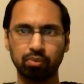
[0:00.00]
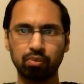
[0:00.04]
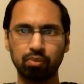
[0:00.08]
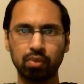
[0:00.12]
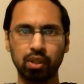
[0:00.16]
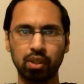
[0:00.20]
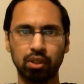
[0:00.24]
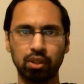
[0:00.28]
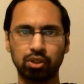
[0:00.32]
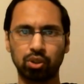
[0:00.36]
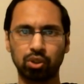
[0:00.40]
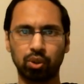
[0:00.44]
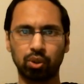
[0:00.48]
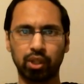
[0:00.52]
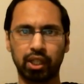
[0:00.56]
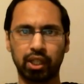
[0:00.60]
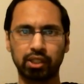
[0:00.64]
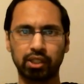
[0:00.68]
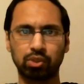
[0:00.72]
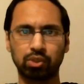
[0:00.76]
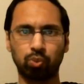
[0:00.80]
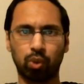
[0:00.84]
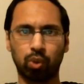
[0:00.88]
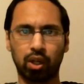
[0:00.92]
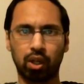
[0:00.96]
So
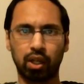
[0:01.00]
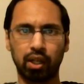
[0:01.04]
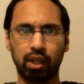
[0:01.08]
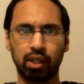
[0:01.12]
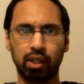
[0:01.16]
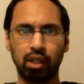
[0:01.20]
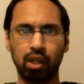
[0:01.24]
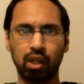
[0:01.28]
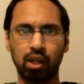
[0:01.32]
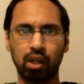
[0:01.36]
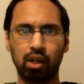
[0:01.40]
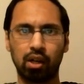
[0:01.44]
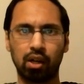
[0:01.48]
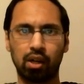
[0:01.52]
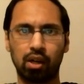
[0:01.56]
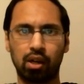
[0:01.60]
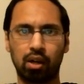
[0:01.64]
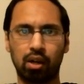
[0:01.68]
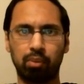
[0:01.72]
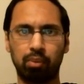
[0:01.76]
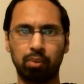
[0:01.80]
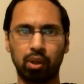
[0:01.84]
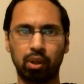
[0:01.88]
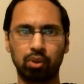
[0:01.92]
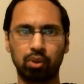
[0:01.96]
that's why
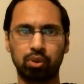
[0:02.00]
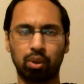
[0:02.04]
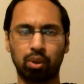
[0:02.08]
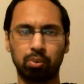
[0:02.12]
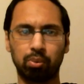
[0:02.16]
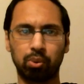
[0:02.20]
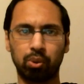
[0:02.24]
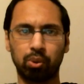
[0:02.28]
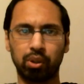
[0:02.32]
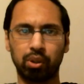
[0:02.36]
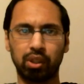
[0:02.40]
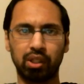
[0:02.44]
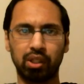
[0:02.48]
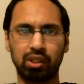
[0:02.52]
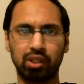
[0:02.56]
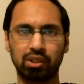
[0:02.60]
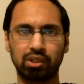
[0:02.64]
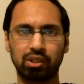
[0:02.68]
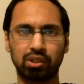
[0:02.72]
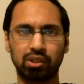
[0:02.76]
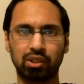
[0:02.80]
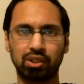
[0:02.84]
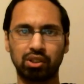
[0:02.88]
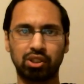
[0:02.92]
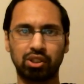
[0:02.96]

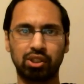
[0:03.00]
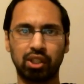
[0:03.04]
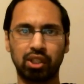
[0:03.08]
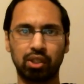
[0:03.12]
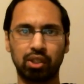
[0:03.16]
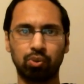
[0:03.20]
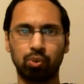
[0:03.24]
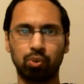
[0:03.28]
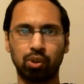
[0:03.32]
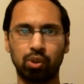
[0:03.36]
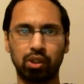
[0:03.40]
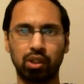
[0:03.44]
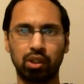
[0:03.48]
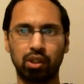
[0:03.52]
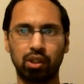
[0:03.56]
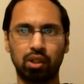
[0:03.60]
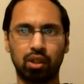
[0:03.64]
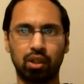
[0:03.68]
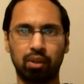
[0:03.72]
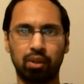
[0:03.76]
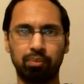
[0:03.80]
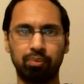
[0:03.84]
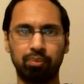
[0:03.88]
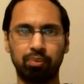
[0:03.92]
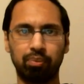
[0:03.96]
al-Dhahabi is generally
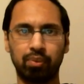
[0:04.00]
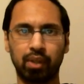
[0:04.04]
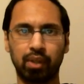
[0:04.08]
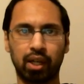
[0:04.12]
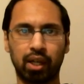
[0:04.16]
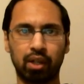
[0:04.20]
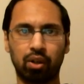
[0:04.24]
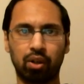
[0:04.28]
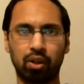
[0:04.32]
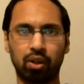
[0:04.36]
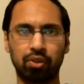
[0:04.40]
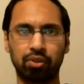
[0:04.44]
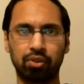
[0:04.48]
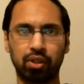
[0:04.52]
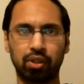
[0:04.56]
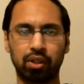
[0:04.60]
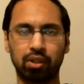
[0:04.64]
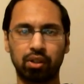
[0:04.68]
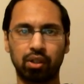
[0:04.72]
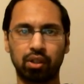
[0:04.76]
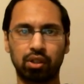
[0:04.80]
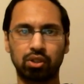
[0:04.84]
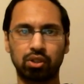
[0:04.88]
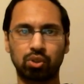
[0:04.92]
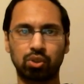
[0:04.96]
not an
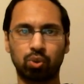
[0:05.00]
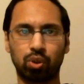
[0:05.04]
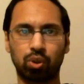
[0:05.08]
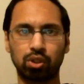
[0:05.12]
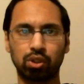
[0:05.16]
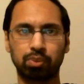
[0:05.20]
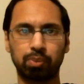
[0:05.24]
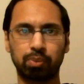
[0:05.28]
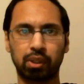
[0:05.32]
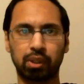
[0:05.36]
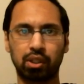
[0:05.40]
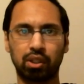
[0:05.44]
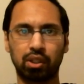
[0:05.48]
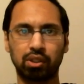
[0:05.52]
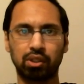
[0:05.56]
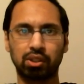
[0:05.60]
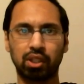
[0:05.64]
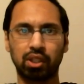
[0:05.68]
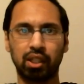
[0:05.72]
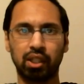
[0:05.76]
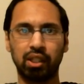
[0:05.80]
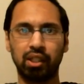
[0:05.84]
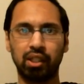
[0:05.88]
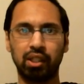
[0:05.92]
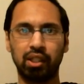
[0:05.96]
authentic source,
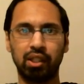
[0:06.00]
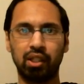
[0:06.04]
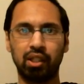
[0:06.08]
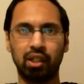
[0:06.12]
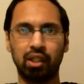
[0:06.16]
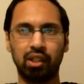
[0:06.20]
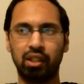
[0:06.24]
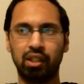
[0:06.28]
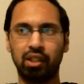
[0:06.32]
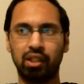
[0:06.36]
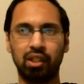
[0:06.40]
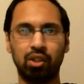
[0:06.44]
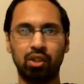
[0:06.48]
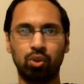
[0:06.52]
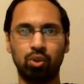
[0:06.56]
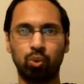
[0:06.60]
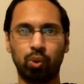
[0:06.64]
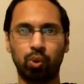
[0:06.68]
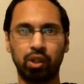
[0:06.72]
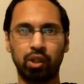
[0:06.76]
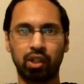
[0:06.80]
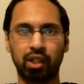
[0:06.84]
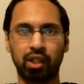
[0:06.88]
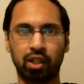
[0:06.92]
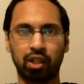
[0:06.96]
because he didn't do
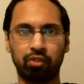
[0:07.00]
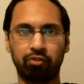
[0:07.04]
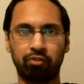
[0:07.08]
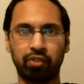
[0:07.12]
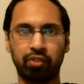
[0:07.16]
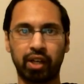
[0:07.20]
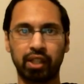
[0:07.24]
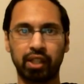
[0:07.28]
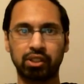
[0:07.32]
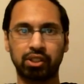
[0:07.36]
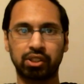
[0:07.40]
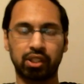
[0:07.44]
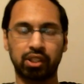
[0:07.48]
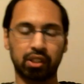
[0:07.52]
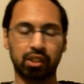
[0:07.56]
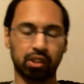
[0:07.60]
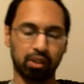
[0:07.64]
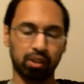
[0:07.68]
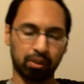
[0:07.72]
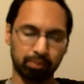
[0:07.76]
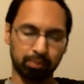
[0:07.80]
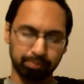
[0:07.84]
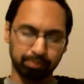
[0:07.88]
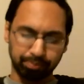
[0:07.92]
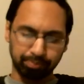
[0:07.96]
any kind of fact checking.
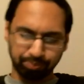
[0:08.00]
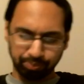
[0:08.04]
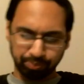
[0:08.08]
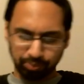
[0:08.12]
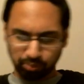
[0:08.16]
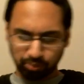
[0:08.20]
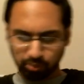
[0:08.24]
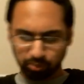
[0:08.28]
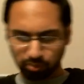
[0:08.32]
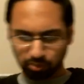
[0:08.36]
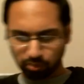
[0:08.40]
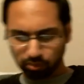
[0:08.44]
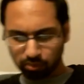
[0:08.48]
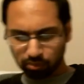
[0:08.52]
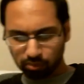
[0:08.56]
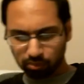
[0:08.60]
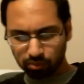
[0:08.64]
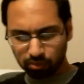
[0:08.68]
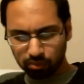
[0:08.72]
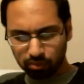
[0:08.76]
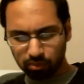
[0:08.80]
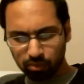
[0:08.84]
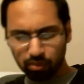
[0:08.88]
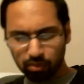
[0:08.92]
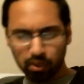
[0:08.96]

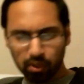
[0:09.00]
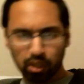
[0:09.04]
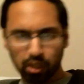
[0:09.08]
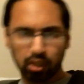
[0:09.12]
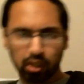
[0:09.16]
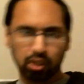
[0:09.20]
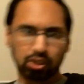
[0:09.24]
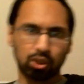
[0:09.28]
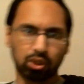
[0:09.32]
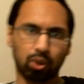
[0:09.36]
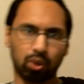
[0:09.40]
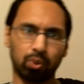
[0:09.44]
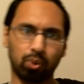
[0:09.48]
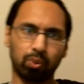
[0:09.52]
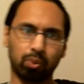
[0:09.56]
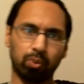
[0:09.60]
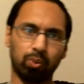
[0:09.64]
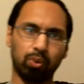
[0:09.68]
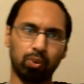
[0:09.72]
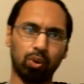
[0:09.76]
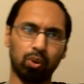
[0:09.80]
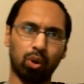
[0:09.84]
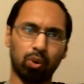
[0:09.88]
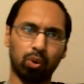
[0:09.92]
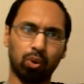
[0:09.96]
So
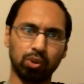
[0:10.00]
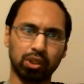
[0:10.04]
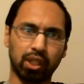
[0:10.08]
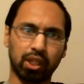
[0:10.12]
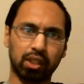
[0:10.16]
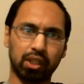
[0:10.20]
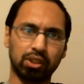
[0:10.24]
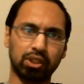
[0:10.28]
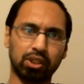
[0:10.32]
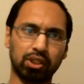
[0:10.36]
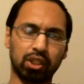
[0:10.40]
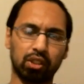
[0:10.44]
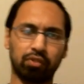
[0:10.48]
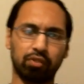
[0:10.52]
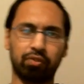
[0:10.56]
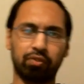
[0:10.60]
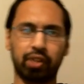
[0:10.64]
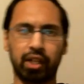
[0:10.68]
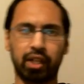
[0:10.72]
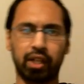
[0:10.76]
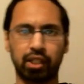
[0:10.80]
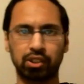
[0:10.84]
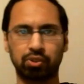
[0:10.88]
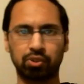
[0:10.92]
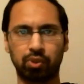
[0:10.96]
you always got to check the
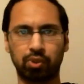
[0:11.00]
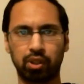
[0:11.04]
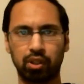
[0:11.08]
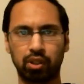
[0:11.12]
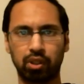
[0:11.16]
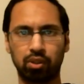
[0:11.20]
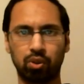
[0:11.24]
facts, right?